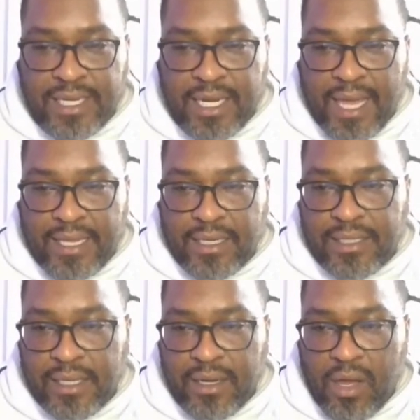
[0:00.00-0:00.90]
Diddy likely
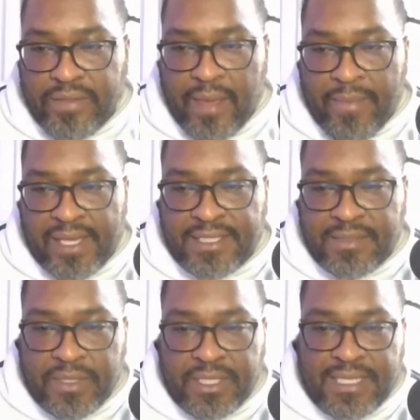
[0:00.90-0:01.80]
did all that mess,
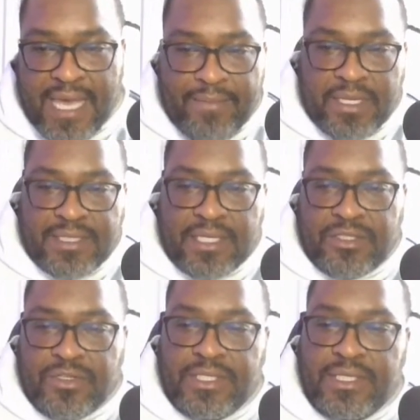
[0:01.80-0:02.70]
but the timing is
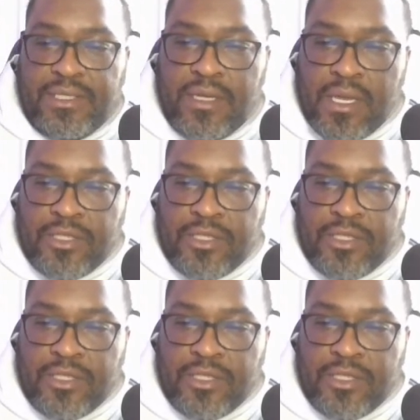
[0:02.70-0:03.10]
interesting.